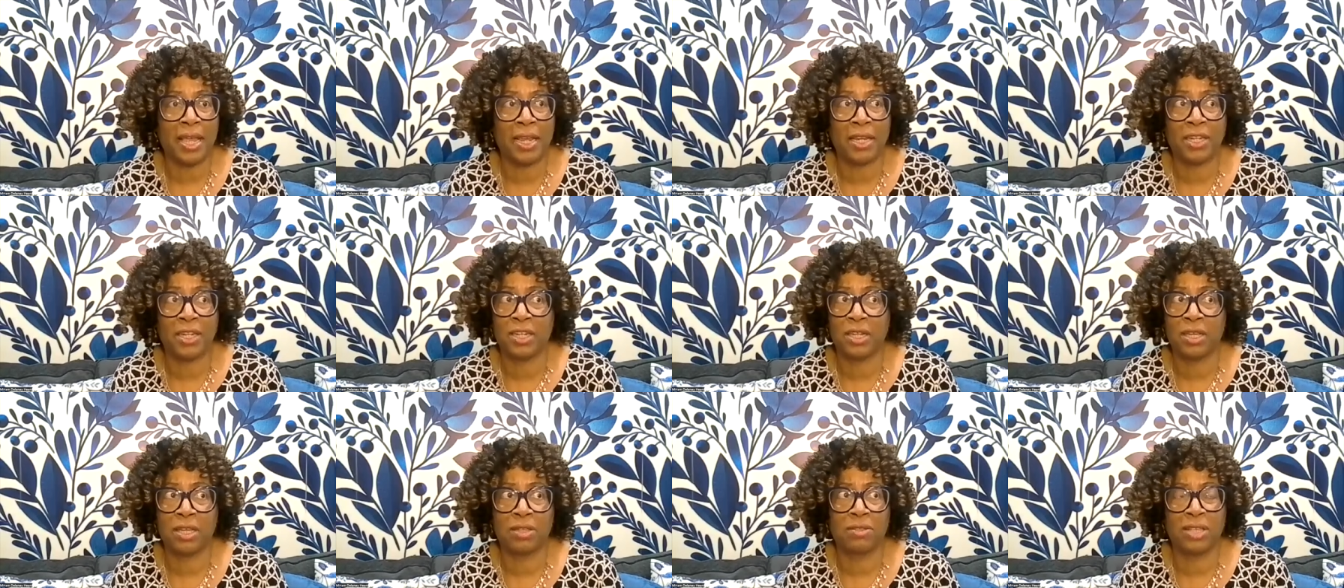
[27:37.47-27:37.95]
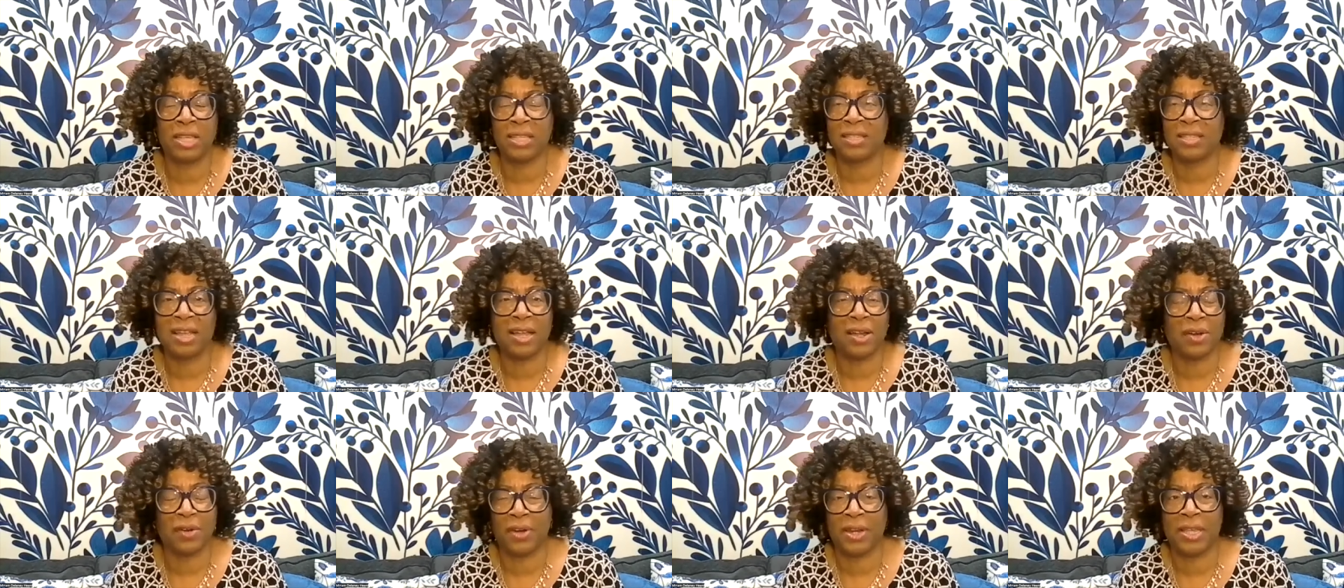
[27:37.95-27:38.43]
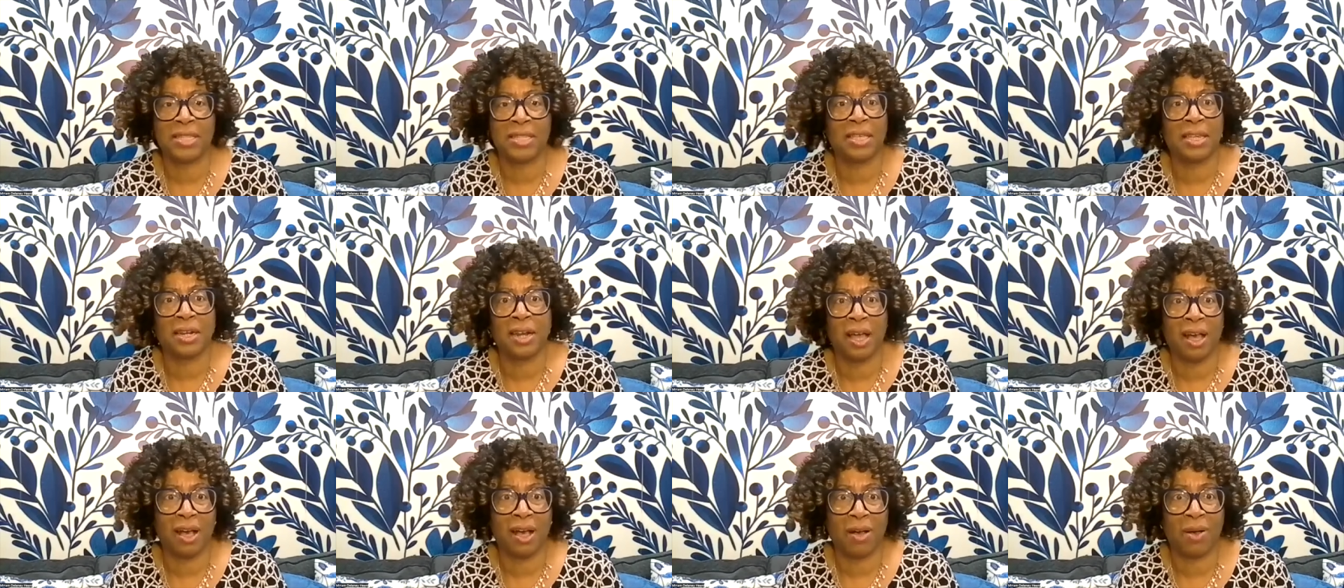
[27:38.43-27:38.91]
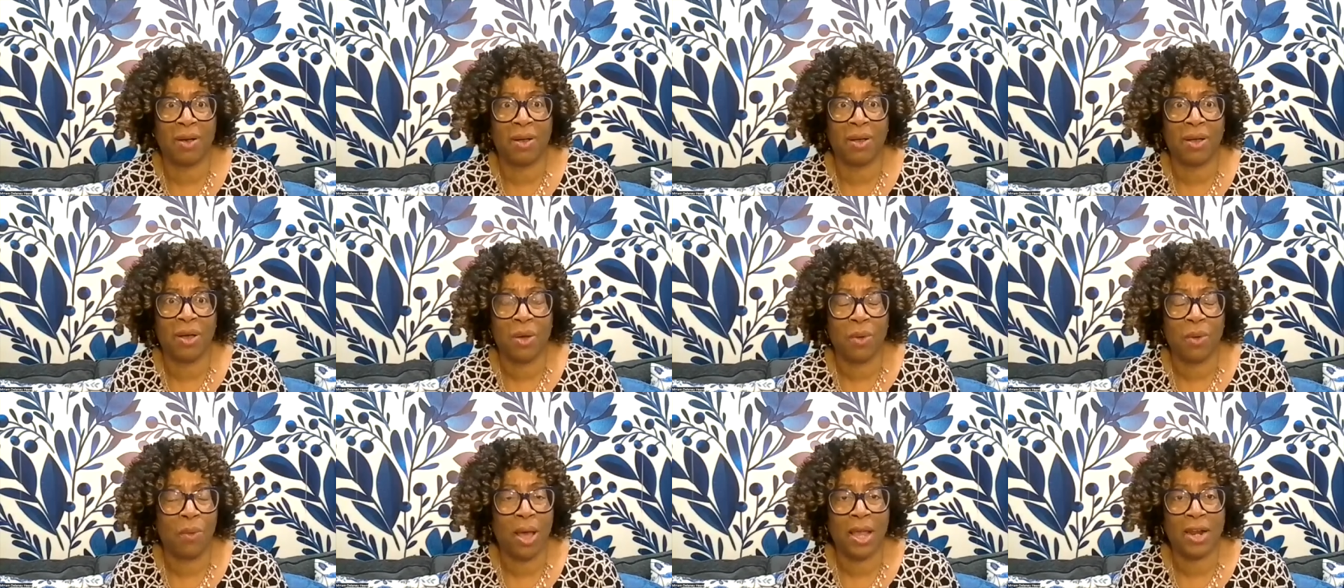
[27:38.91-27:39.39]
And she goes, That's not crazy at all.
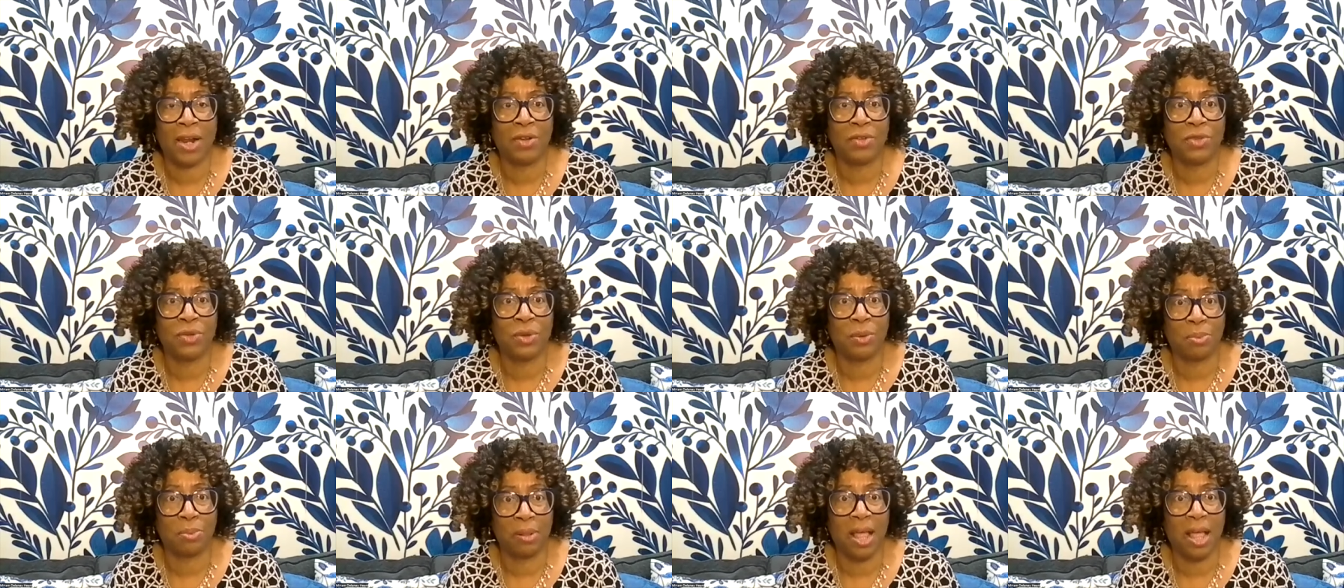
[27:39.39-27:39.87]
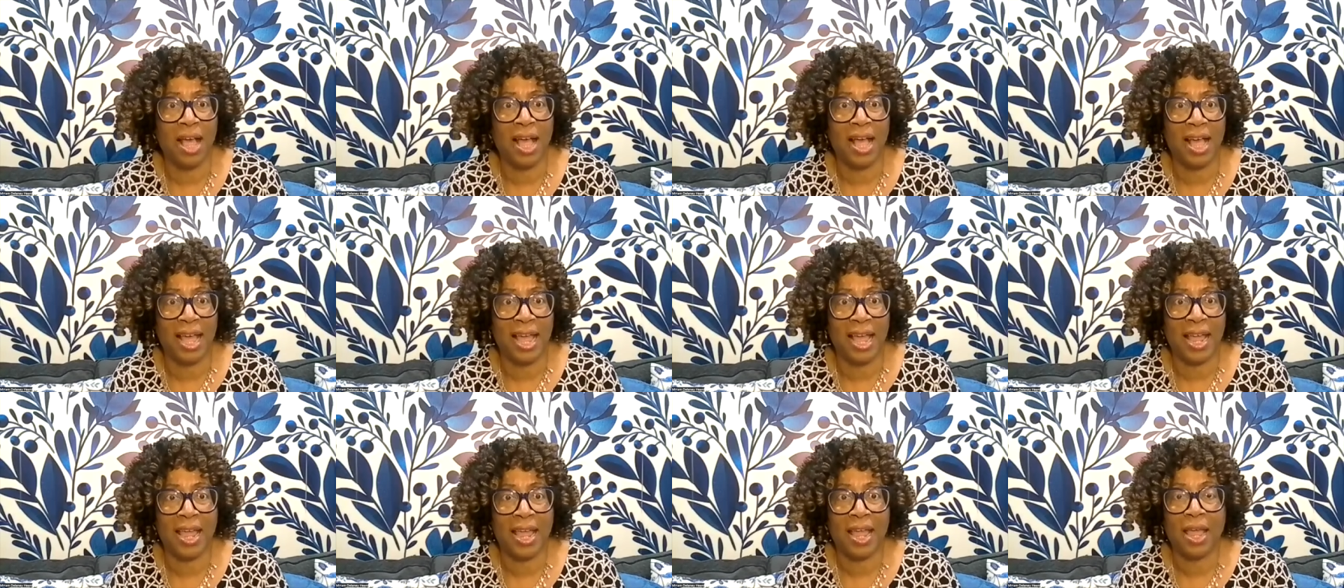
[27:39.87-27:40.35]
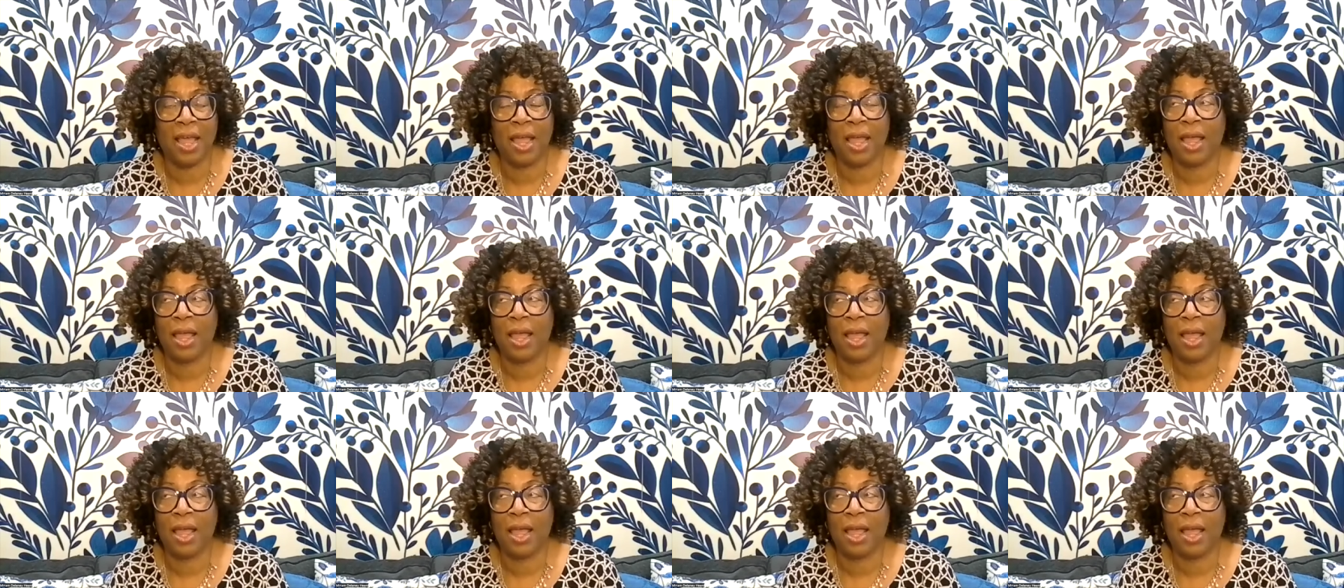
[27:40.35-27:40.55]
Why don't you apply?